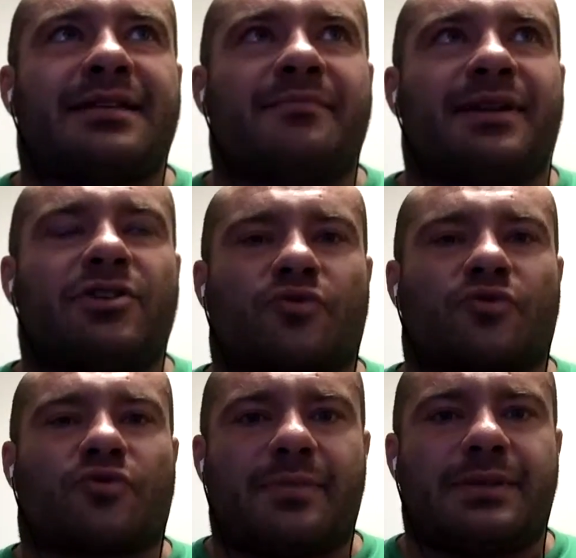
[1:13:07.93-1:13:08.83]
somebody
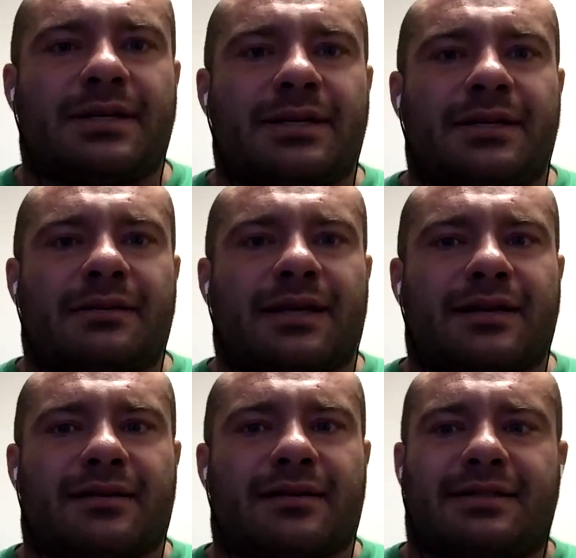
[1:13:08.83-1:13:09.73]
dropped
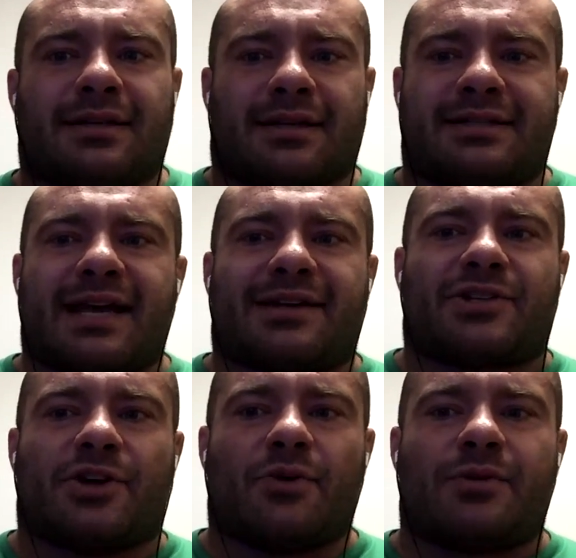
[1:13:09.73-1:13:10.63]
like a
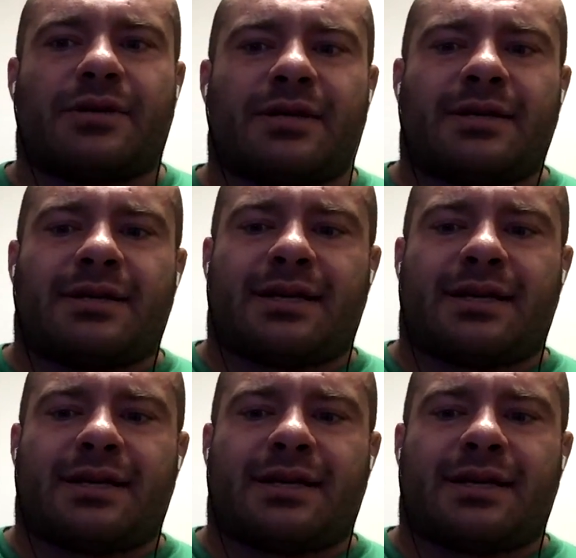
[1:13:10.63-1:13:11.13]
Diet Coke